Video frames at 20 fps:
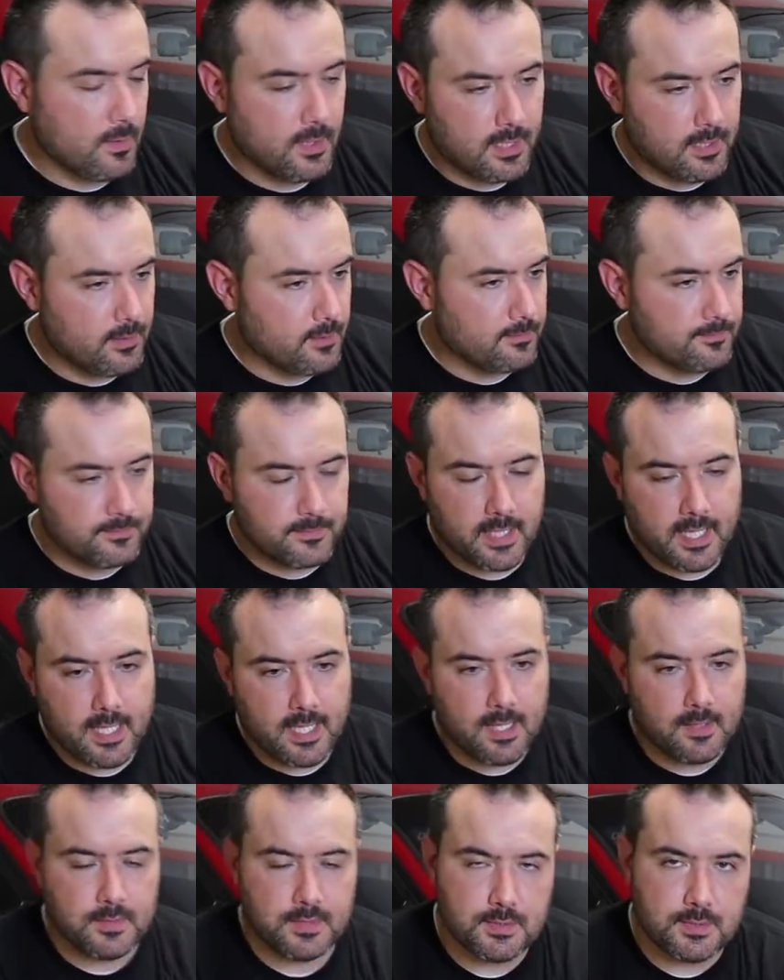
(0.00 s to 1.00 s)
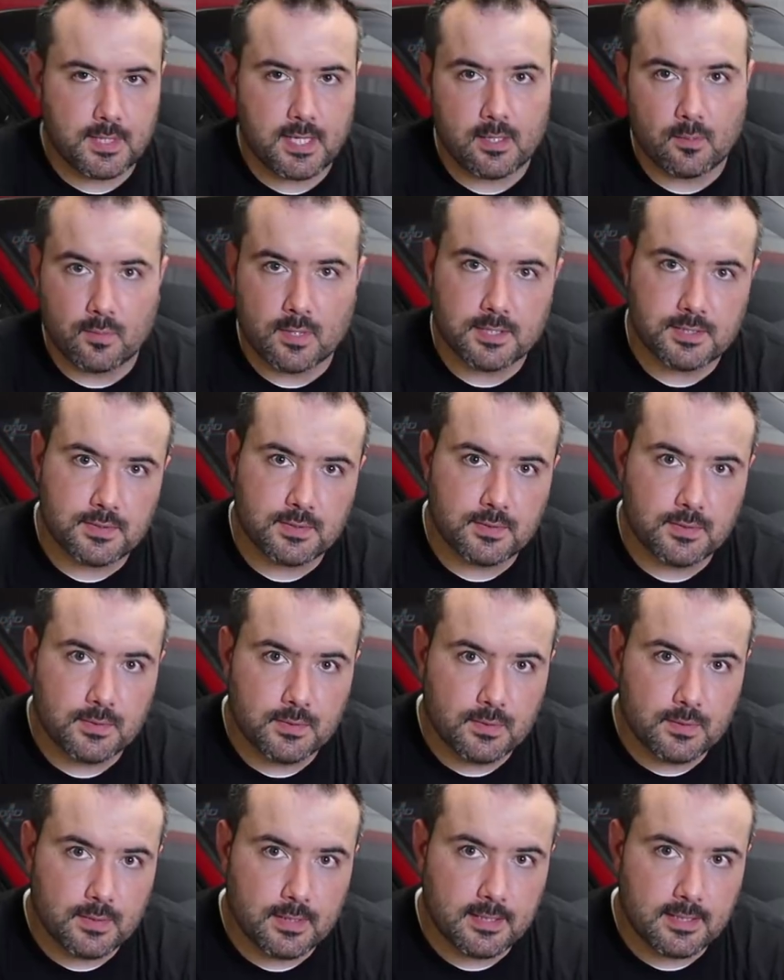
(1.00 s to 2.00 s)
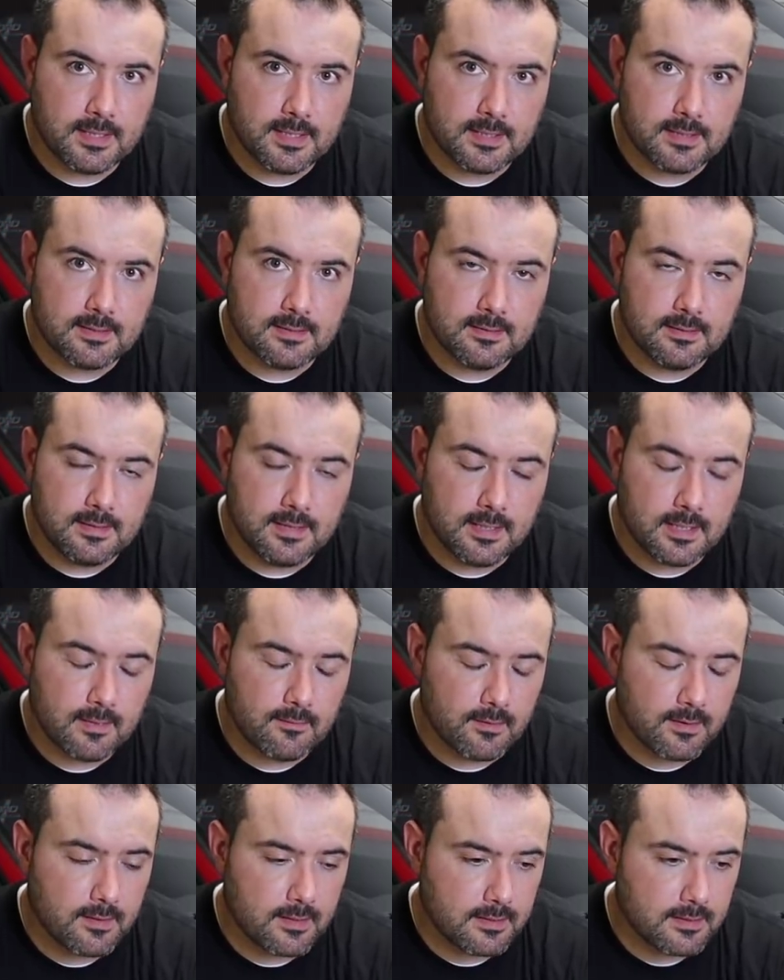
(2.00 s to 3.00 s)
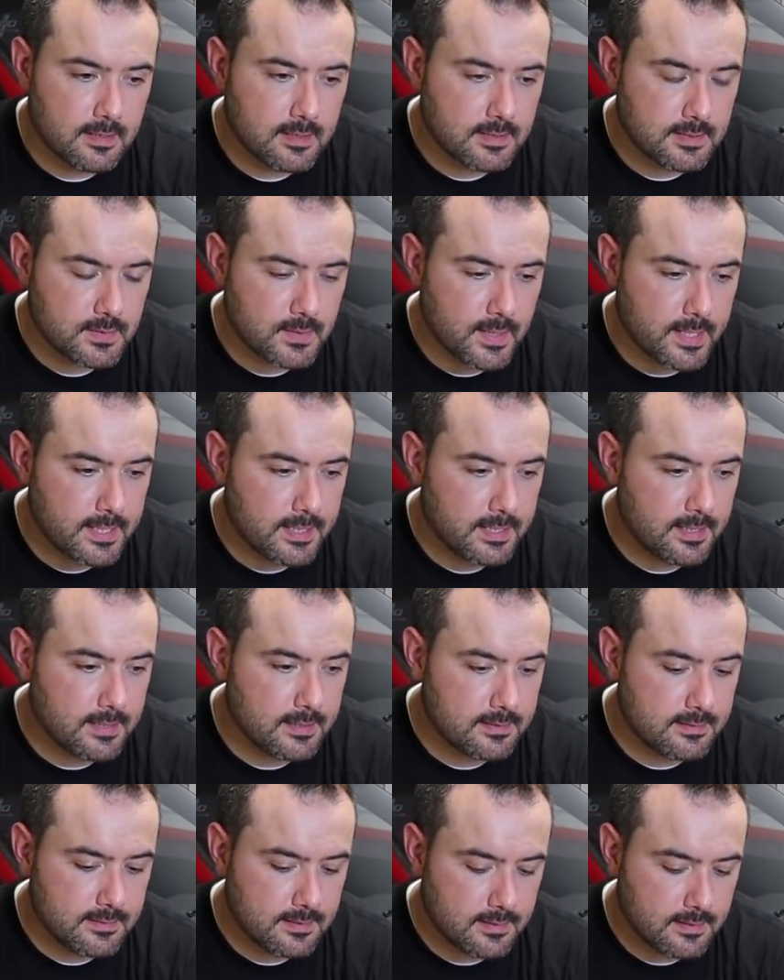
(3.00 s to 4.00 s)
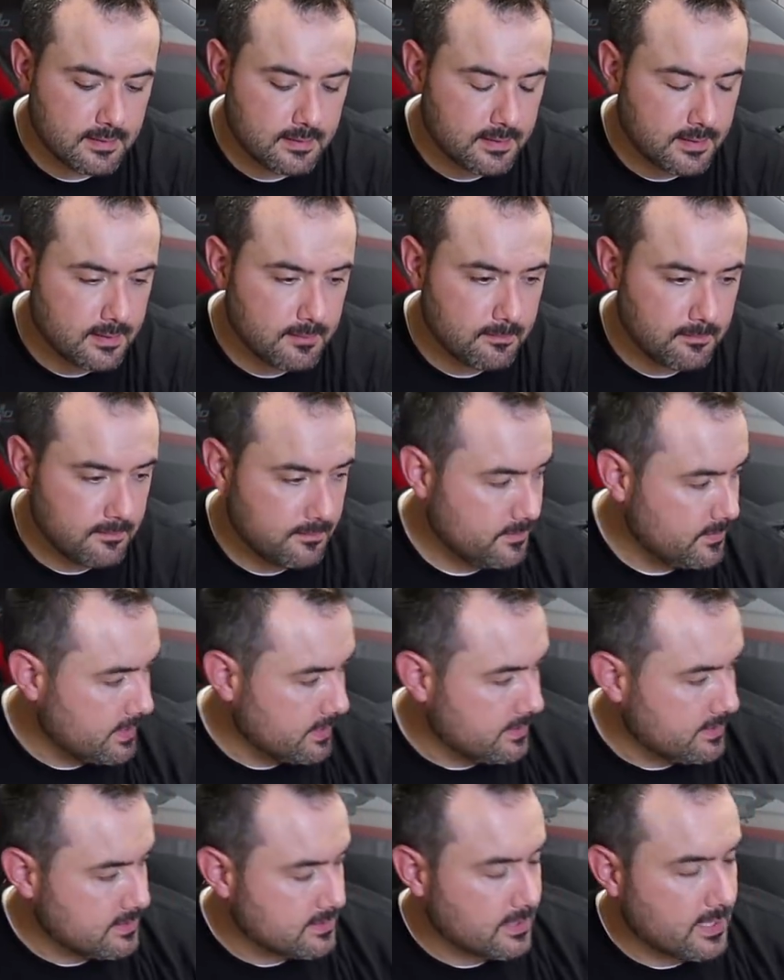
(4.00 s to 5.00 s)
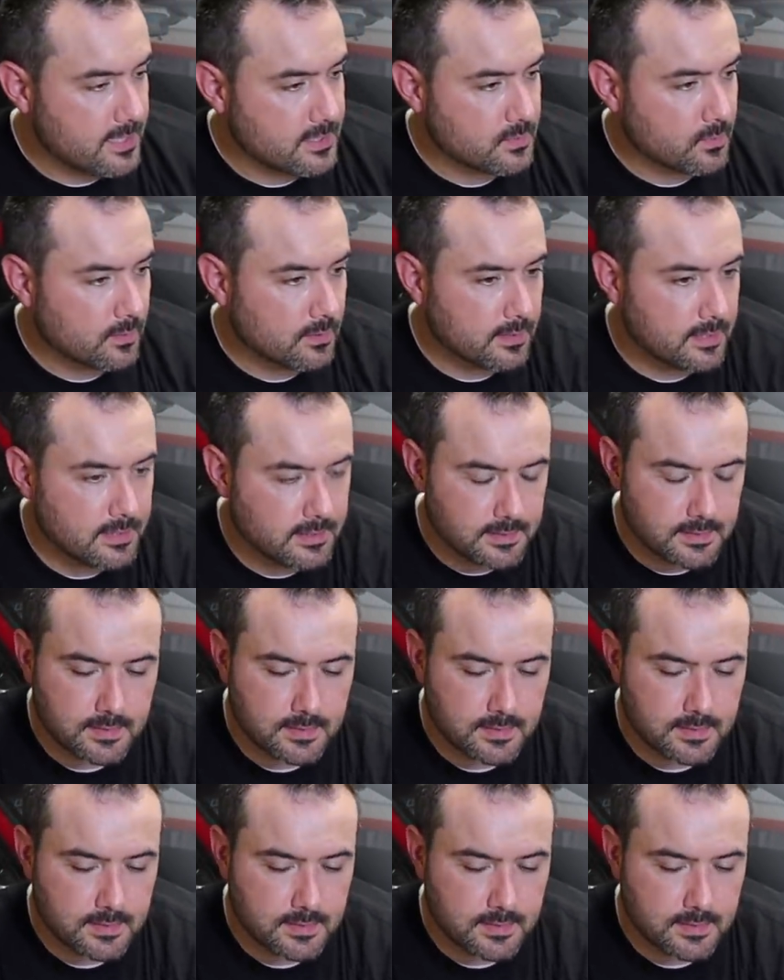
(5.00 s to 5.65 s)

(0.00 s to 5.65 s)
I was just trying to rush through and get everything done so I can get these lights working.